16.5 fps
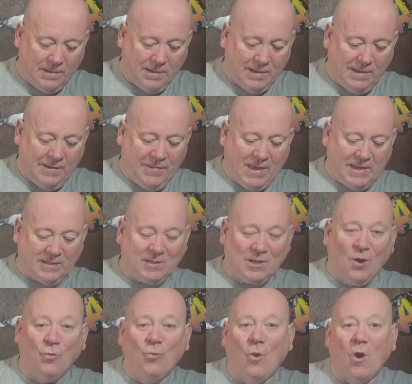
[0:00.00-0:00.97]
And there's
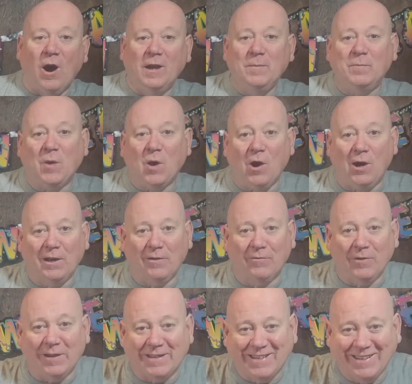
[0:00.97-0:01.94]
the one part of
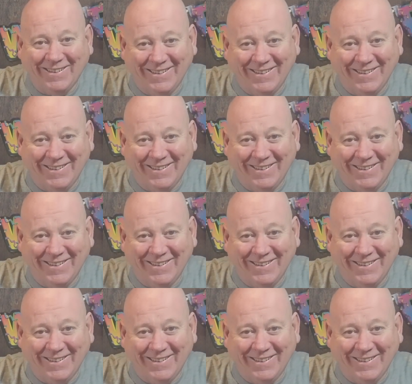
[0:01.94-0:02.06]
it.